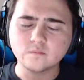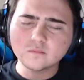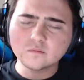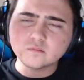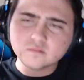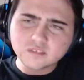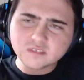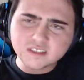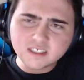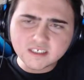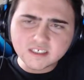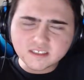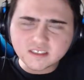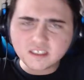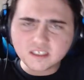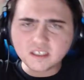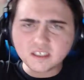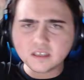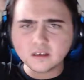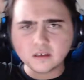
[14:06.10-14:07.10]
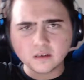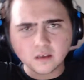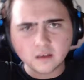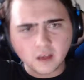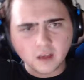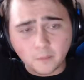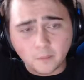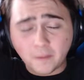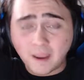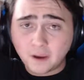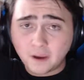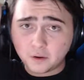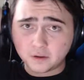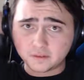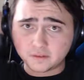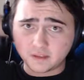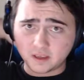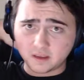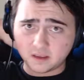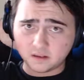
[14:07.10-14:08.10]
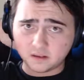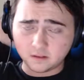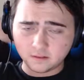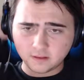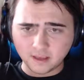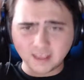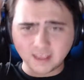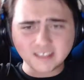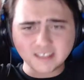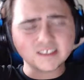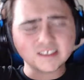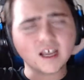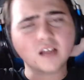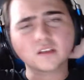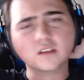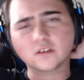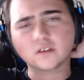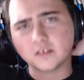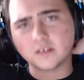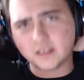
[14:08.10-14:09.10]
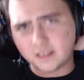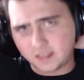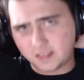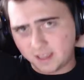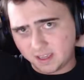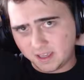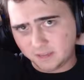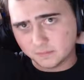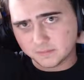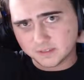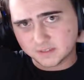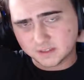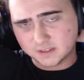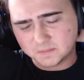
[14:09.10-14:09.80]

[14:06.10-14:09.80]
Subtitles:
Disney apparently is not good at games.